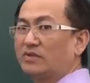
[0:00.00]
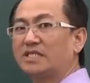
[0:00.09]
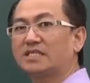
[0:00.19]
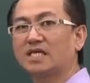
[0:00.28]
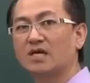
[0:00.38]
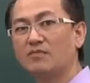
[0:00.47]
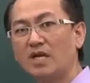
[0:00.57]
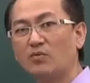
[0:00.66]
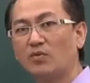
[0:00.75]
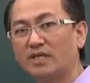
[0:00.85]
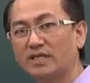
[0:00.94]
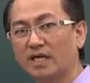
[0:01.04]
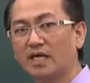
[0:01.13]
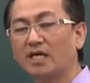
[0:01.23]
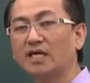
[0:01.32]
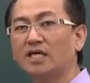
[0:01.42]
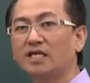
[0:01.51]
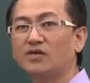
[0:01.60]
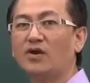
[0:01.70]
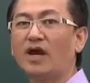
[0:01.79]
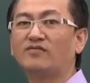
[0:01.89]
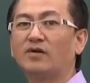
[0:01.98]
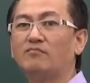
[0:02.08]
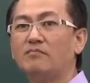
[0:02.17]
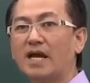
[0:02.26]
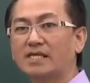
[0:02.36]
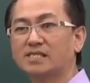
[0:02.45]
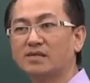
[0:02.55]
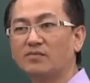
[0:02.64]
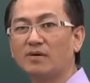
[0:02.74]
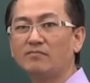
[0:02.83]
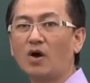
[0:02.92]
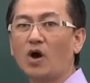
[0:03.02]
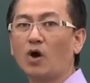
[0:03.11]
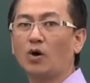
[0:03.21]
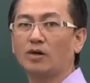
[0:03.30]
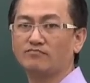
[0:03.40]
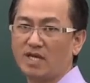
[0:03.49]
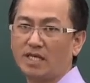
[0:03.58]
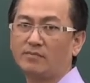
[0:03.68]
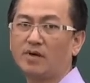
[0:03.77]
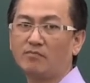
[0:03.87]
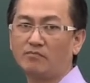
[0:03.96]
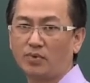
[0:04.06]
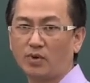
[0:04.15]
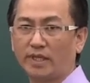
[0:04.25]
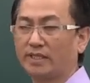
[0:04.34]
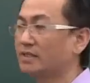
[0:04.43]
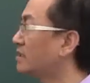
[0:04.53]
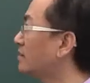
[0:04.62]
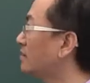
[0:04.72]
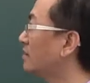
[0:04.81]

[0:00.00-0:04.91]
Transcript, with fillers: will determine whether you have a maximum or a minimum point.